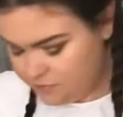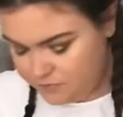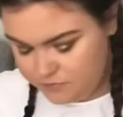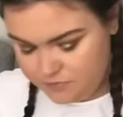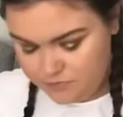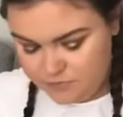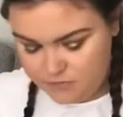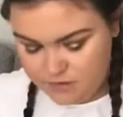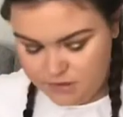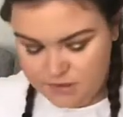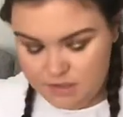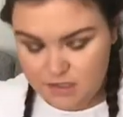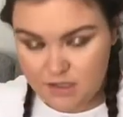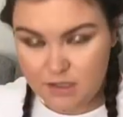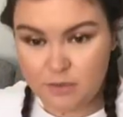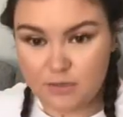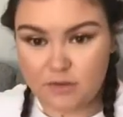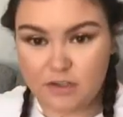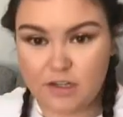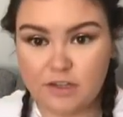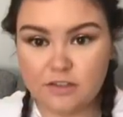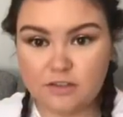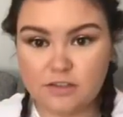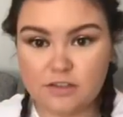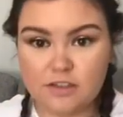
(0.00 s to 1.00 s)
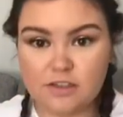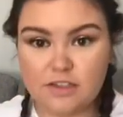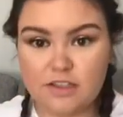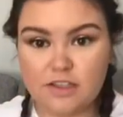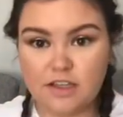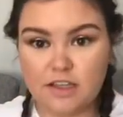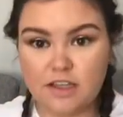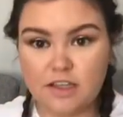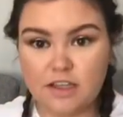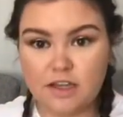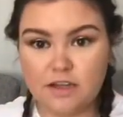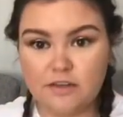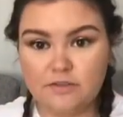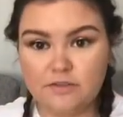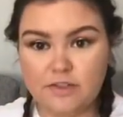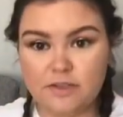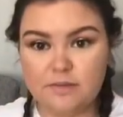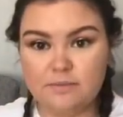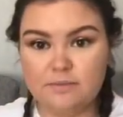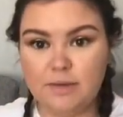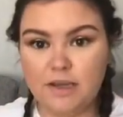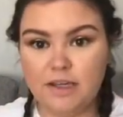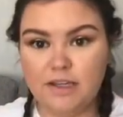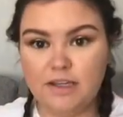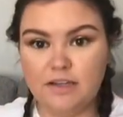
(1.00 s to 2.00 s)
Does anyone else just get covered
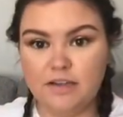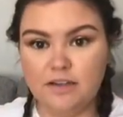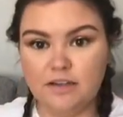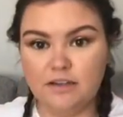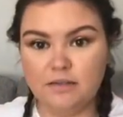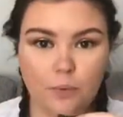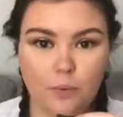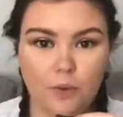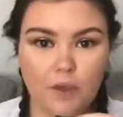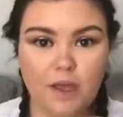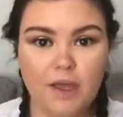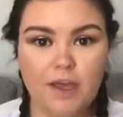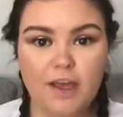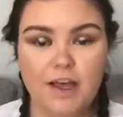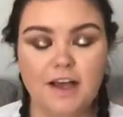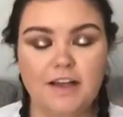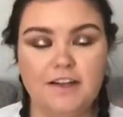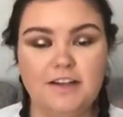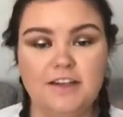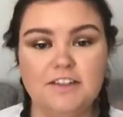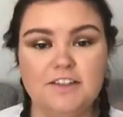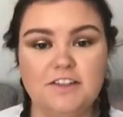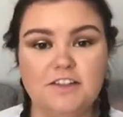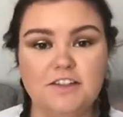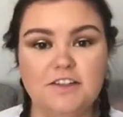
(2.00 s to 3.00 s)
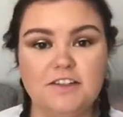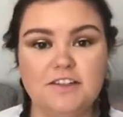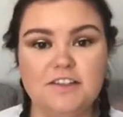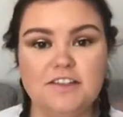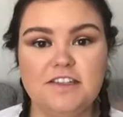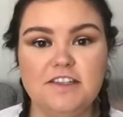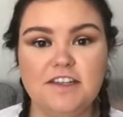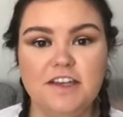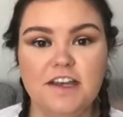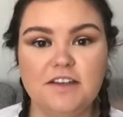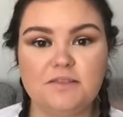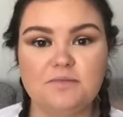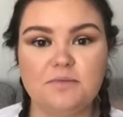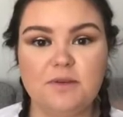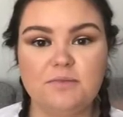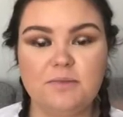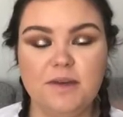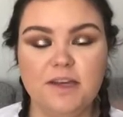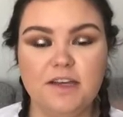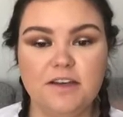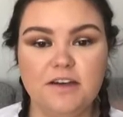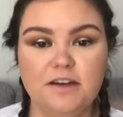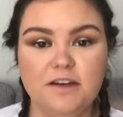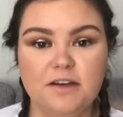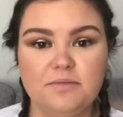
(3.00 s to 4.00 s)
in makeup? And as you can see, as
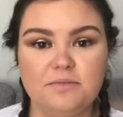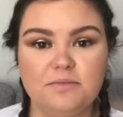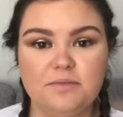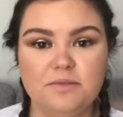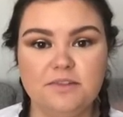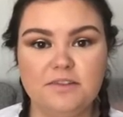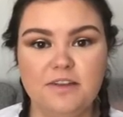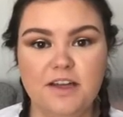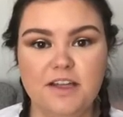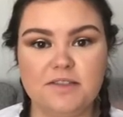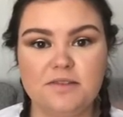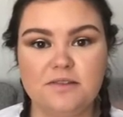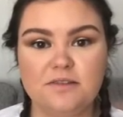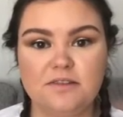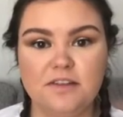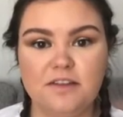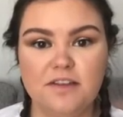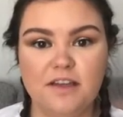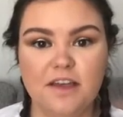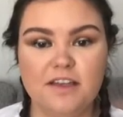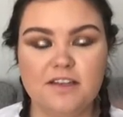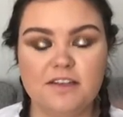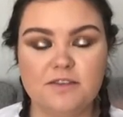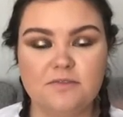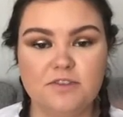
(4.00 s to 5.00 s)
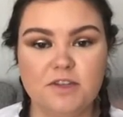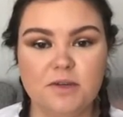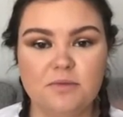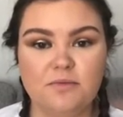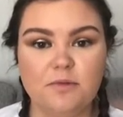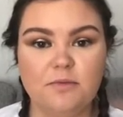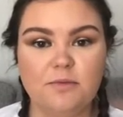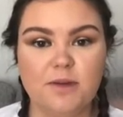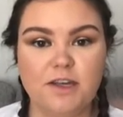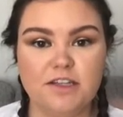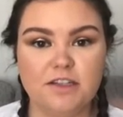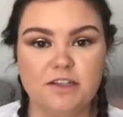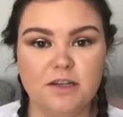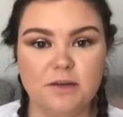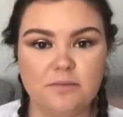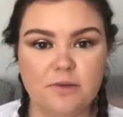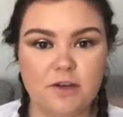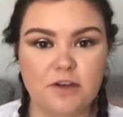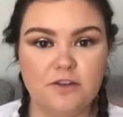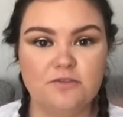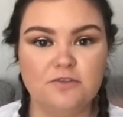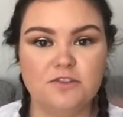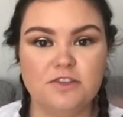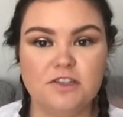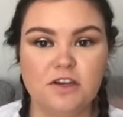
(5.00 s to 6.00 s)
I've done my makeup
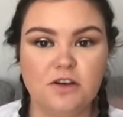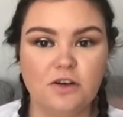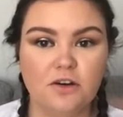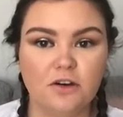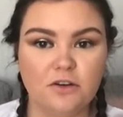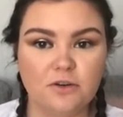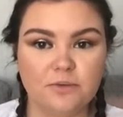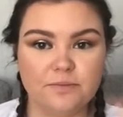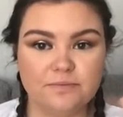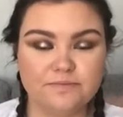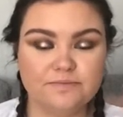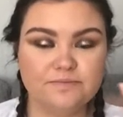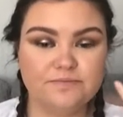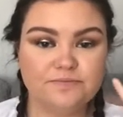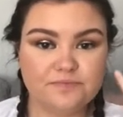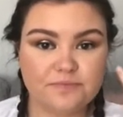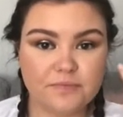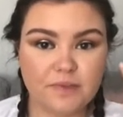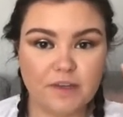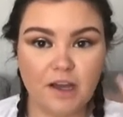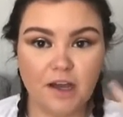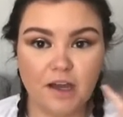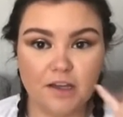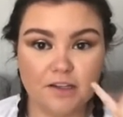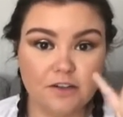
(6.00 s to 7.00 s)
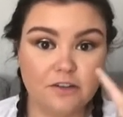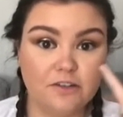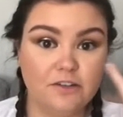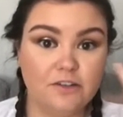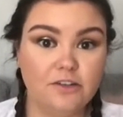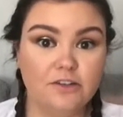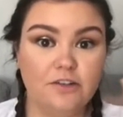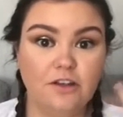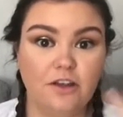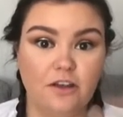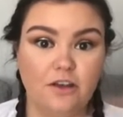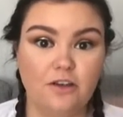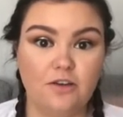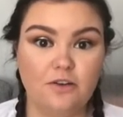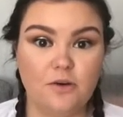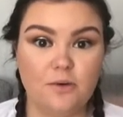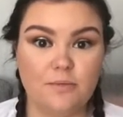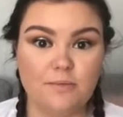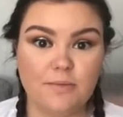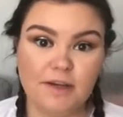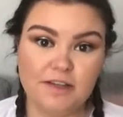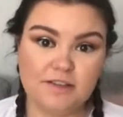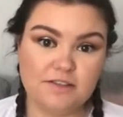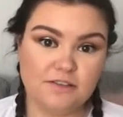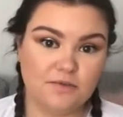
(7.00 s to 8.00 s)
over time, I don't look like I've
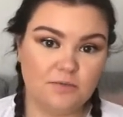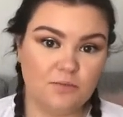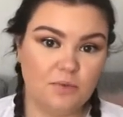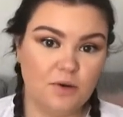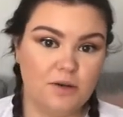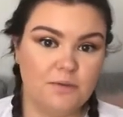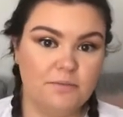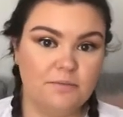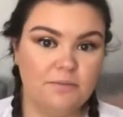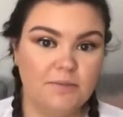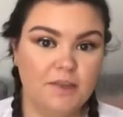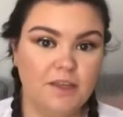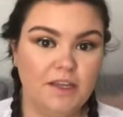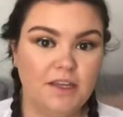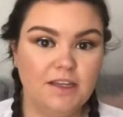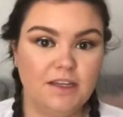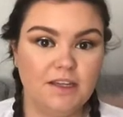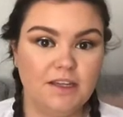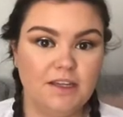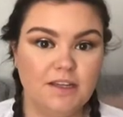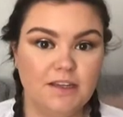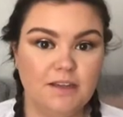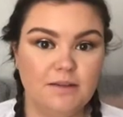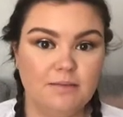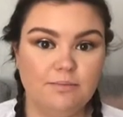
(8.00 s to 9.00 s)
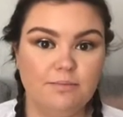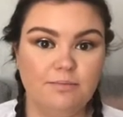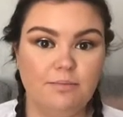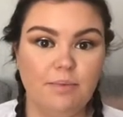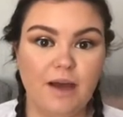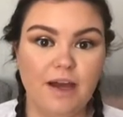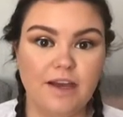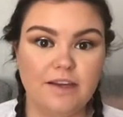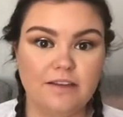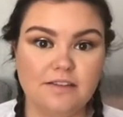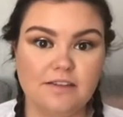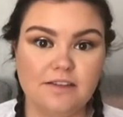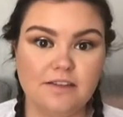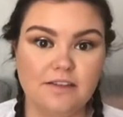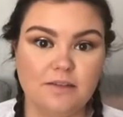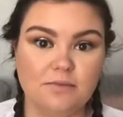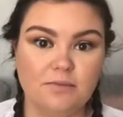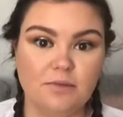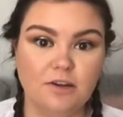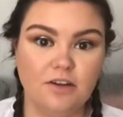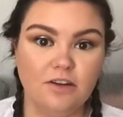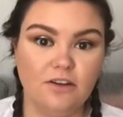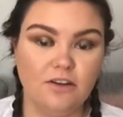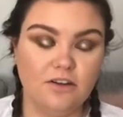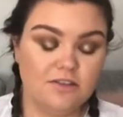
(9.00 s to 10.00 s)
got massive white bags under
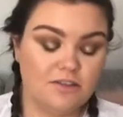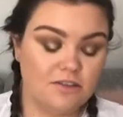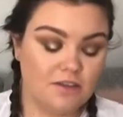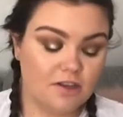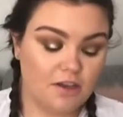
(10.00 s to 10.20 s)
my eyes.